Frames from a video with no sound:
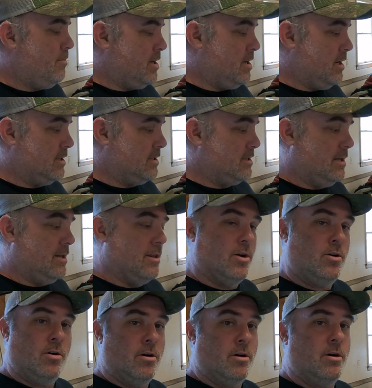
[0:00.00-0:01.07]
Because
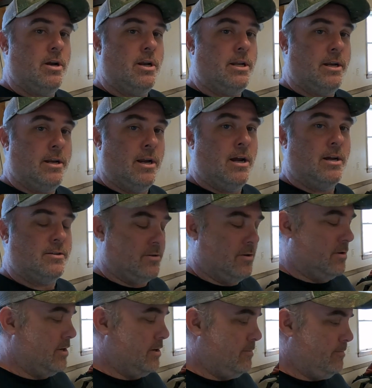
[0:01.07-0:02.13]
the car did not
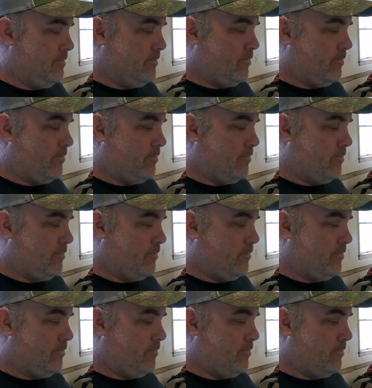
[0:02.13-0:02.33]
start.